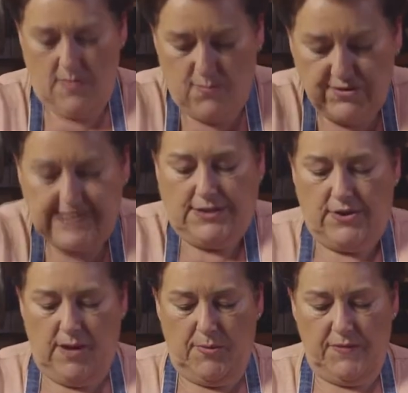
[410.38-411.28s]
Press it a
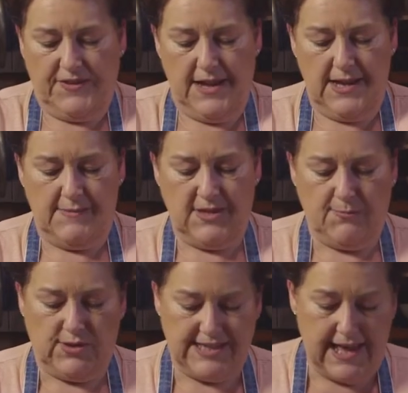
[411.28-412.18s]
couple of times on
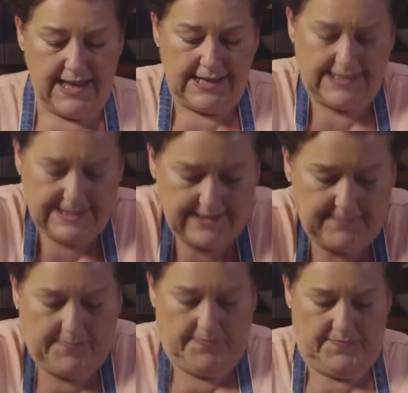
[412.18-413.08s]
both sides.
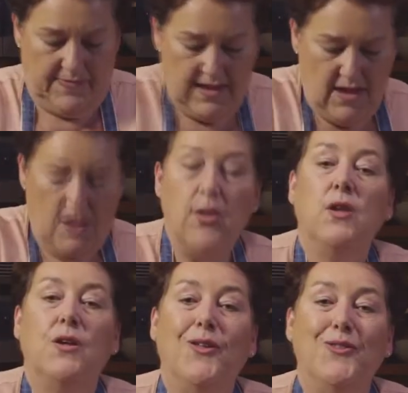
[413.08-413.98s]

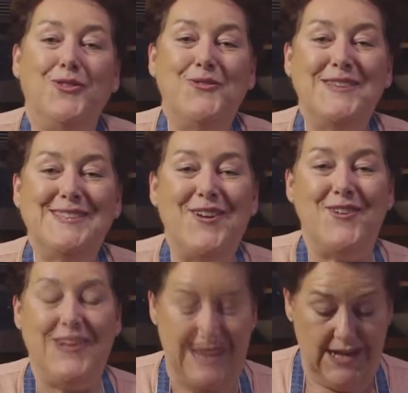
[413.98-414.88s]
The dough is
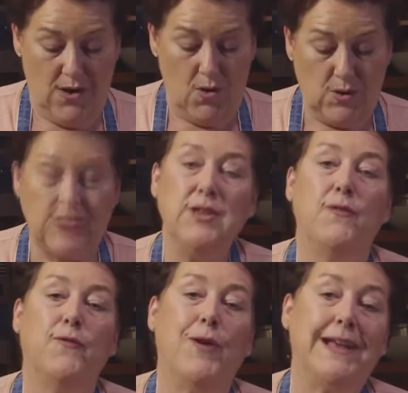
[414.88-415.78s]
done. It goes
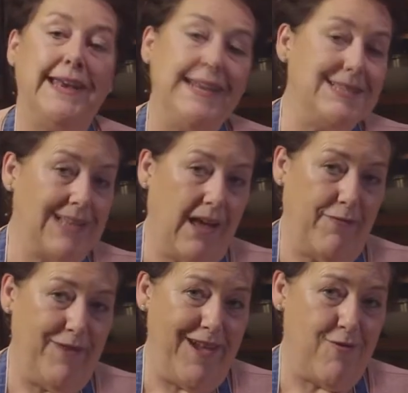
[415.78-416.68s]
for at least
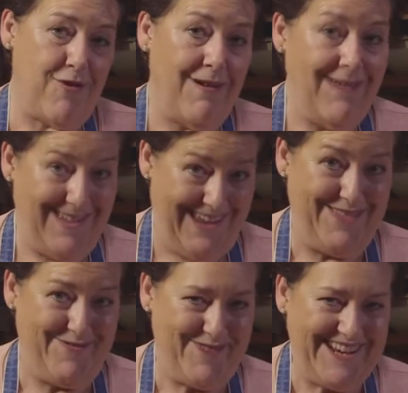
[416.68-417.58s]
half an hour
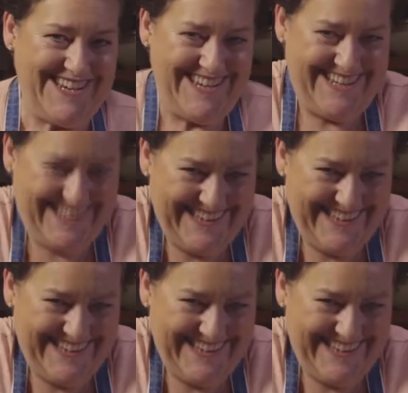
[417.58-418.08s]
in the fridge.